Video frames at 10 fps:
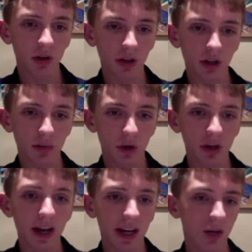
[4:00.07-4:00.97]
get
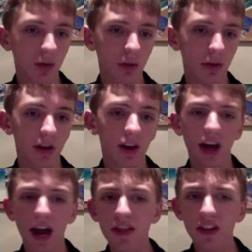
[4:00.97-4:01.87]
pretty accurate with it.
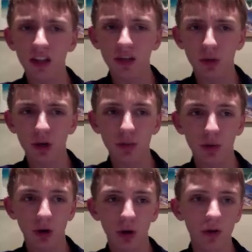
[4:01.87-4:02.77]
I think it's pretty
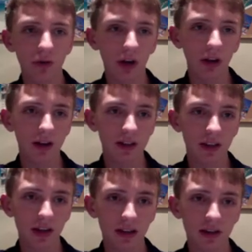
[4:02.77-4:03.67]
pro. You've got a lot of
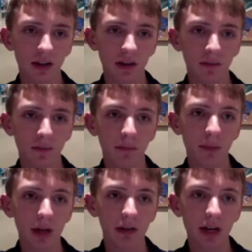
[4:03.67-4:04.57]
settings here,
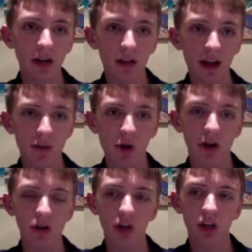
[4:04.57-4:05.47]
metadata, library,
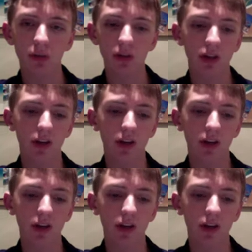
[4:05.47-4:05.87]
and adjustments.